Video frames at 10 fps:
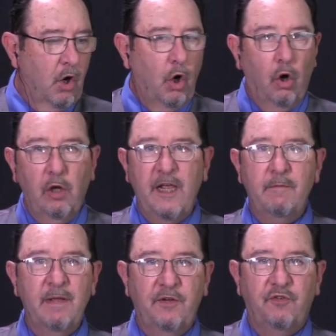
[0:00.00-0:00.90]
Early
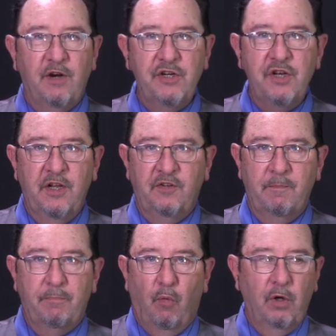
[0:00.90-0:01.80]
administration is
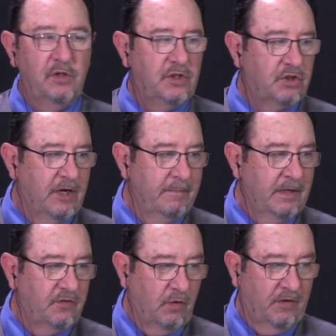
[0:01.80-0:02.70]
important to
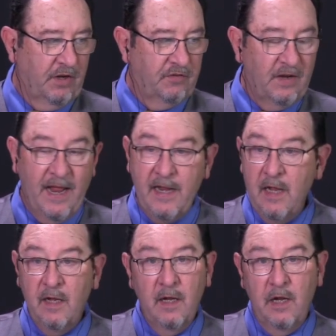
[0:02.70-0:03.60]
treatment. So, as I say,
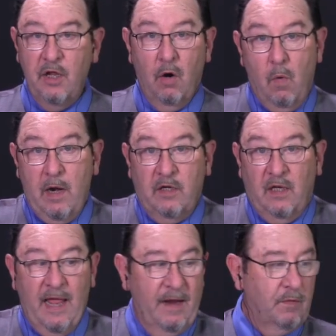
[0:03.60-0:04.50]
you don't want to
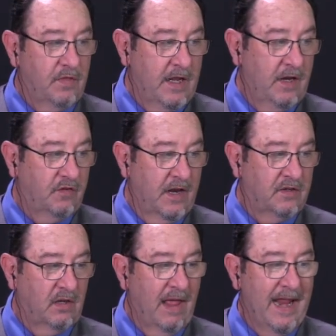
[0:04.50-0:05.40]
delay with these,
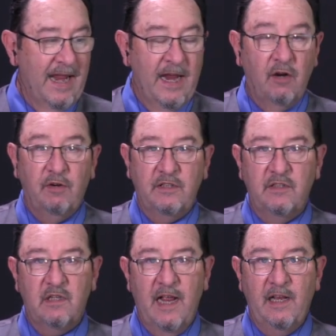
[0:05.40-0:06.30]
and delay
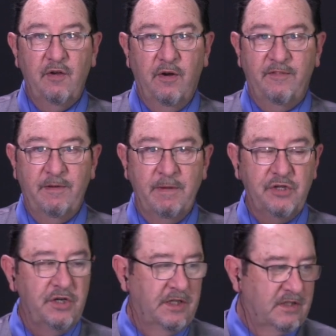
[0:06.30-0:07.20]
increases likelihood of
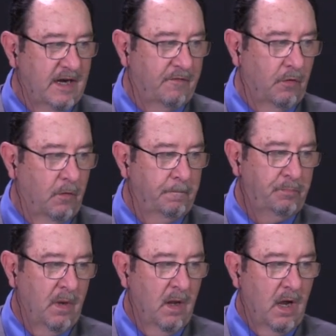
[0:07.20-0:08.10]
admission in several
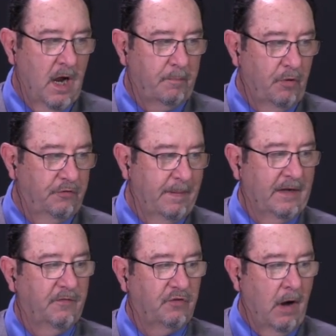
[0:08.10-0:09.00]
uh,
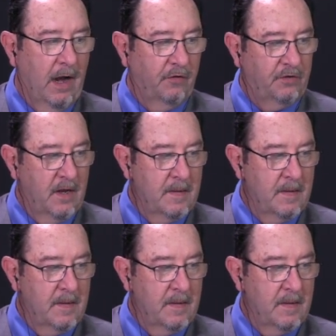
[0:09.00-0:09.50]
prospective trials.